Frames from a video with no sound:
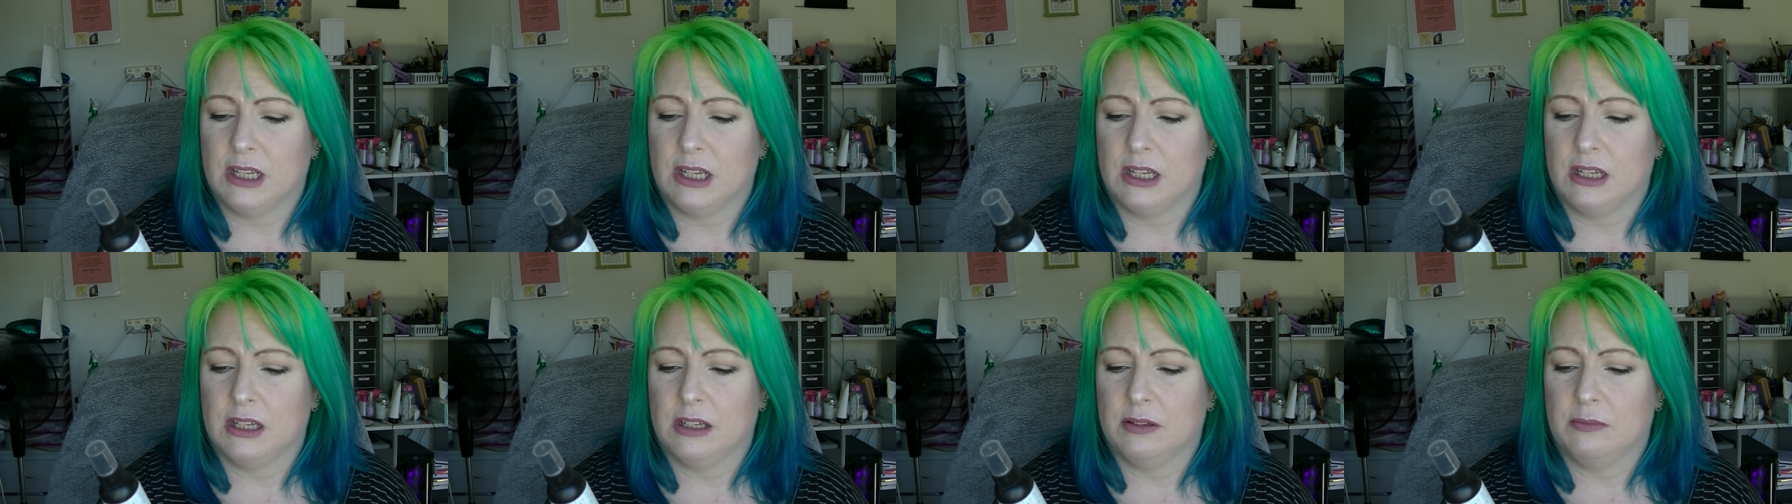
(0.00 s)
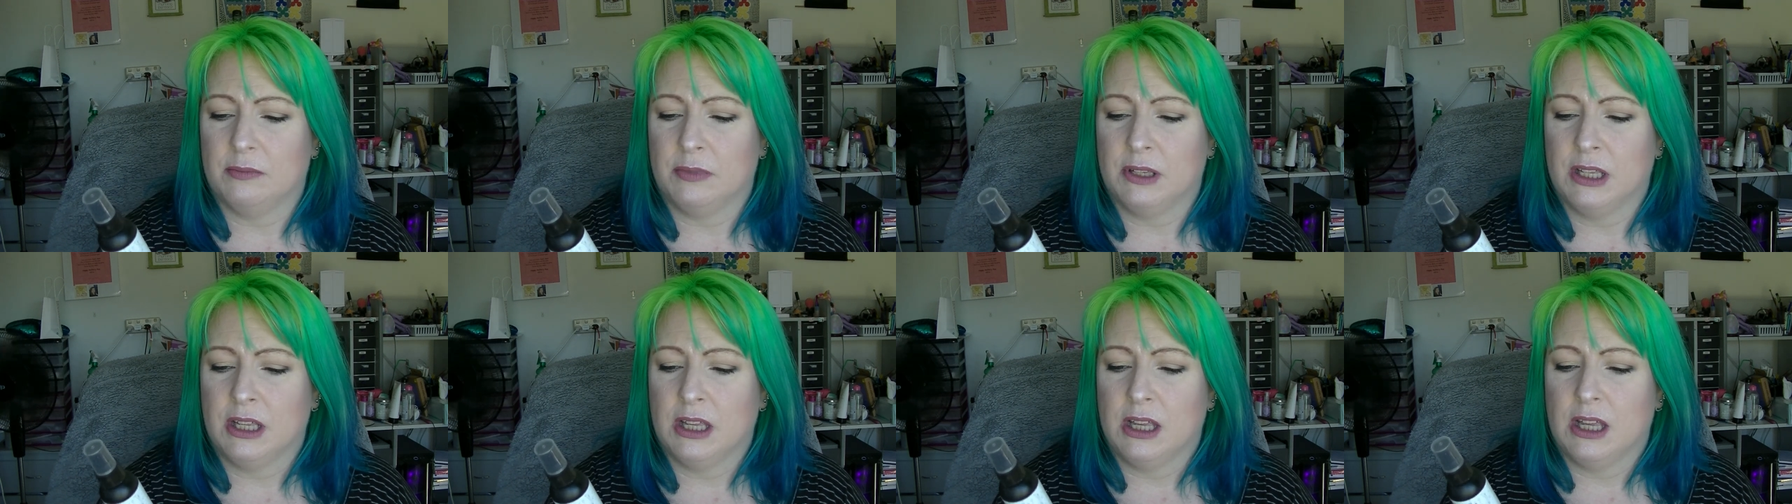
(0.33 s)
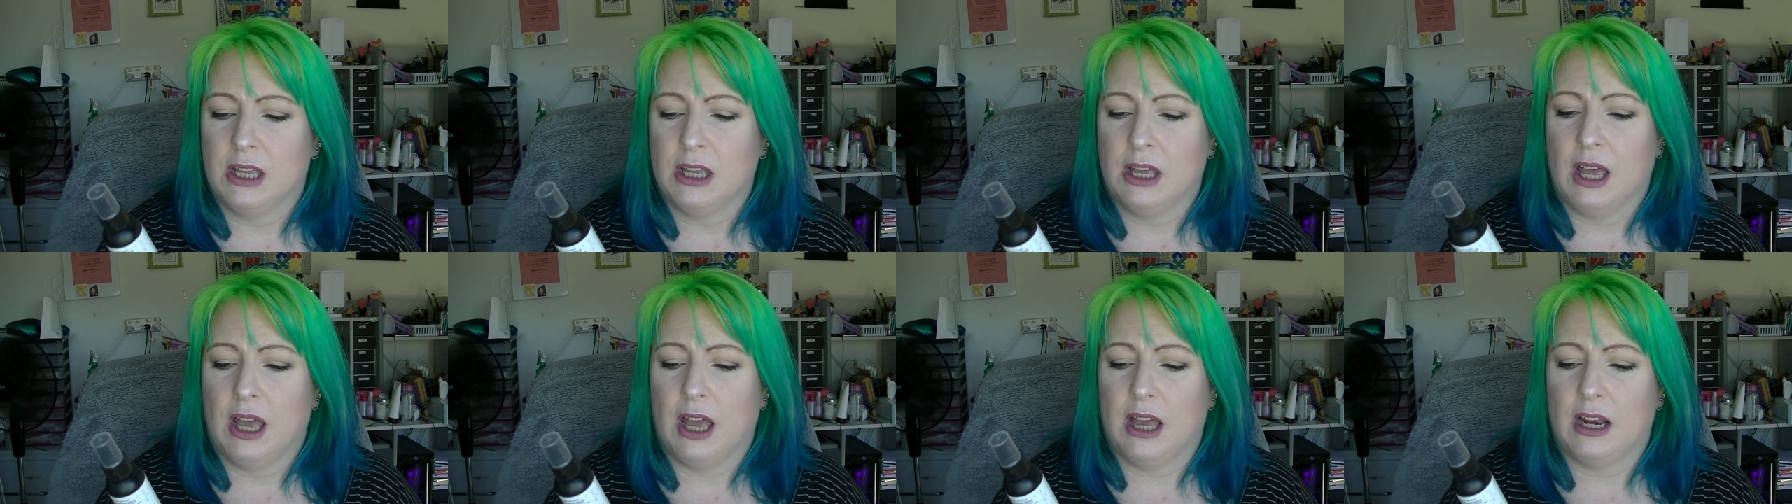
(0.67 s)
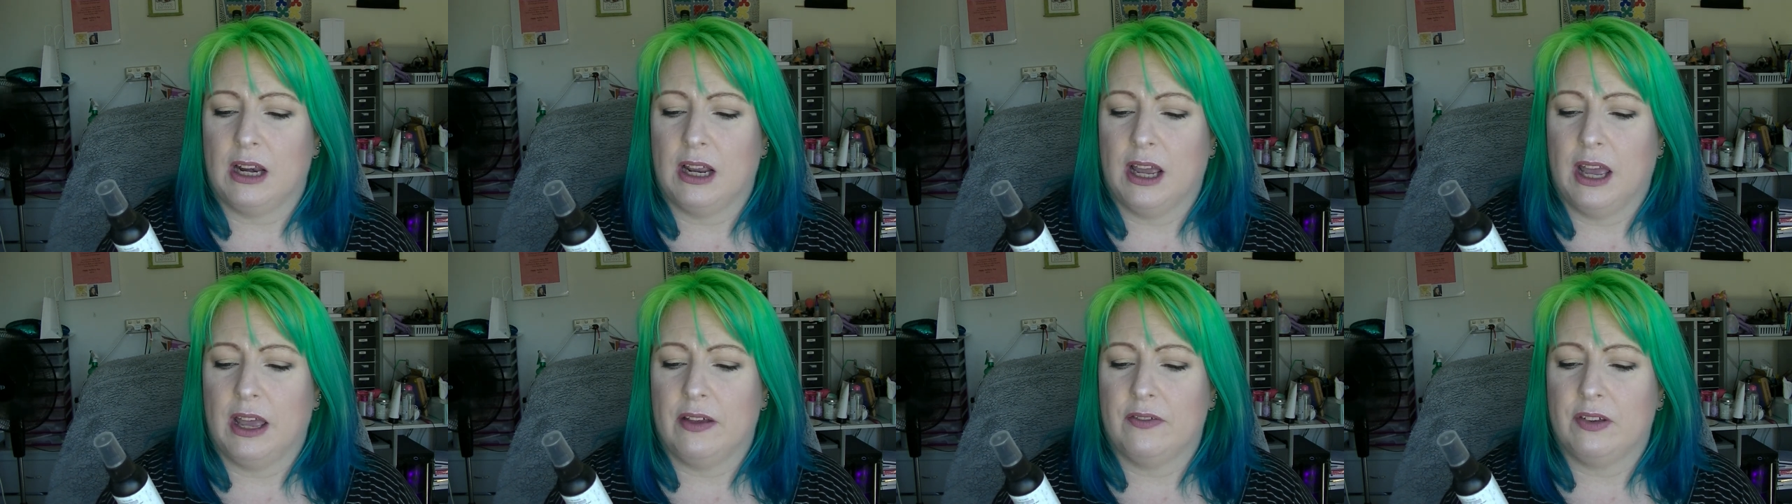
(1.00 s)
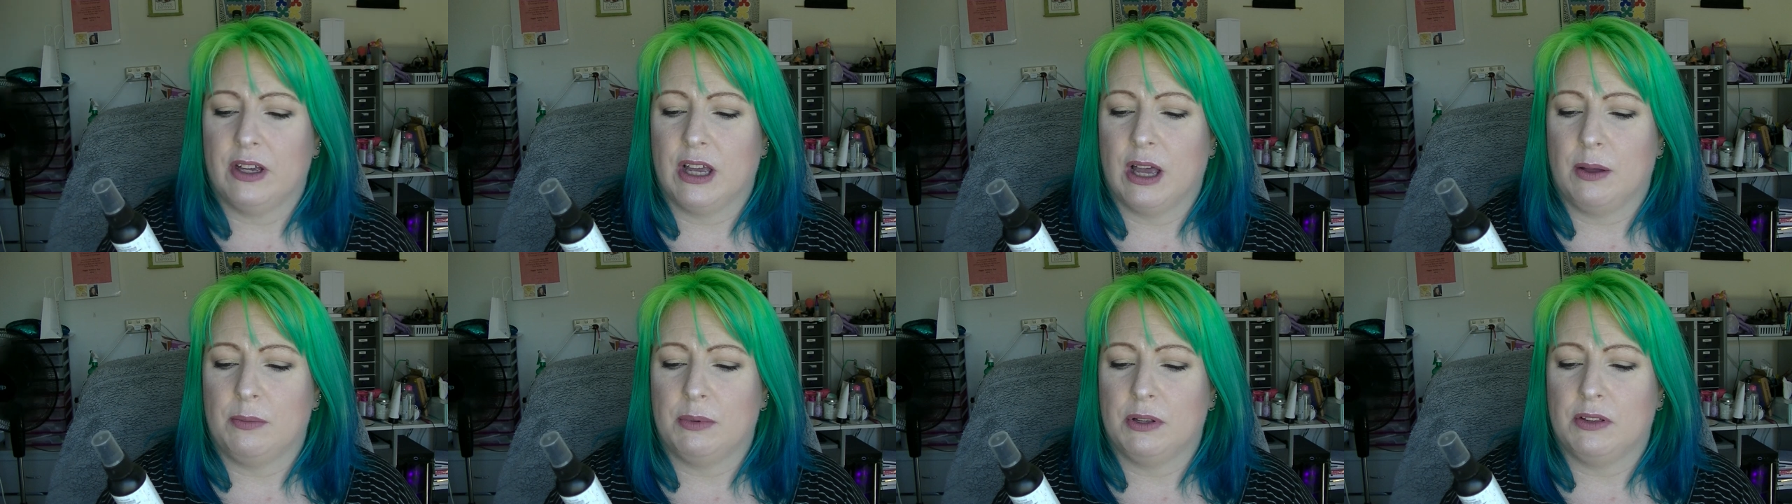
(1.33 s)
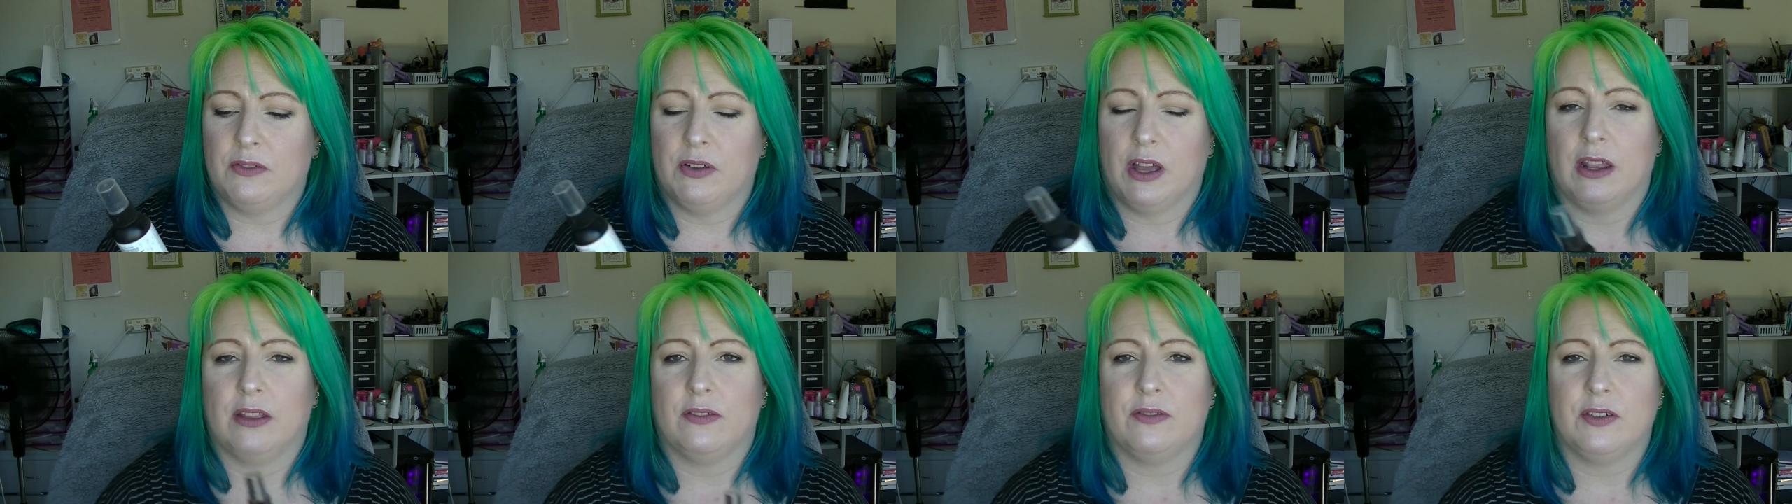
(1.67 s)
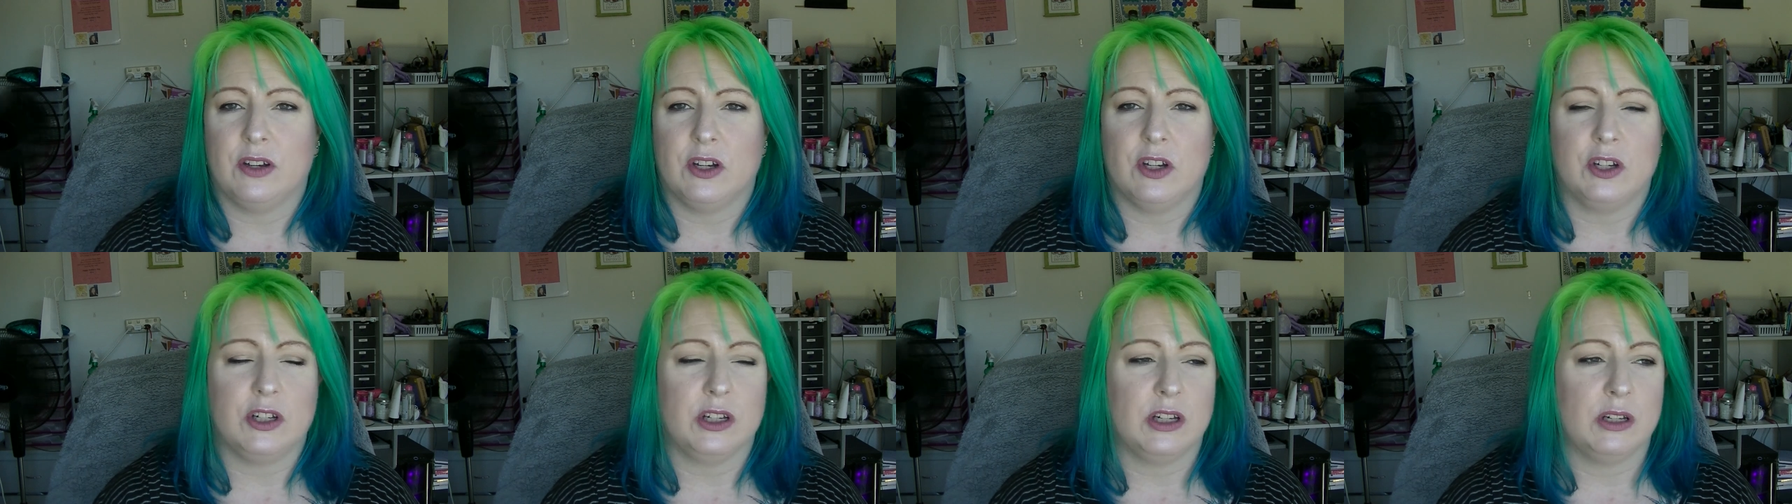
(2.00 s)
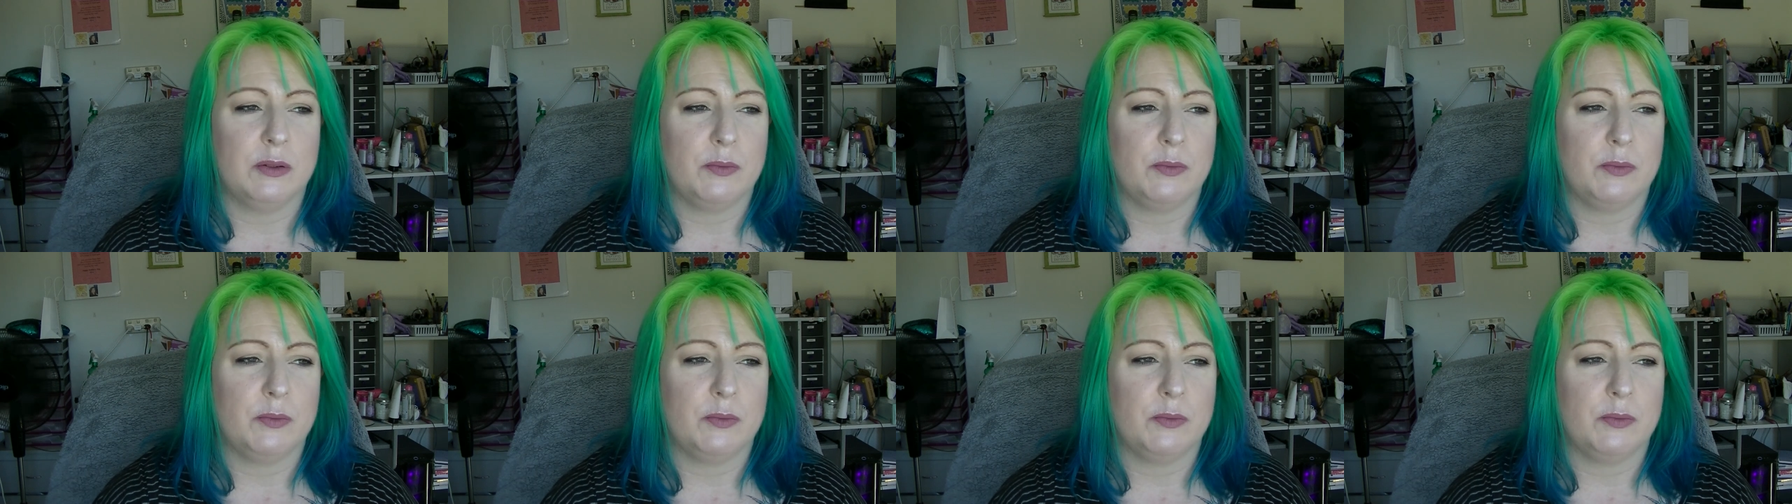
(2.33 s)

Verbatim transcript: Um, and I have a couple of other finishing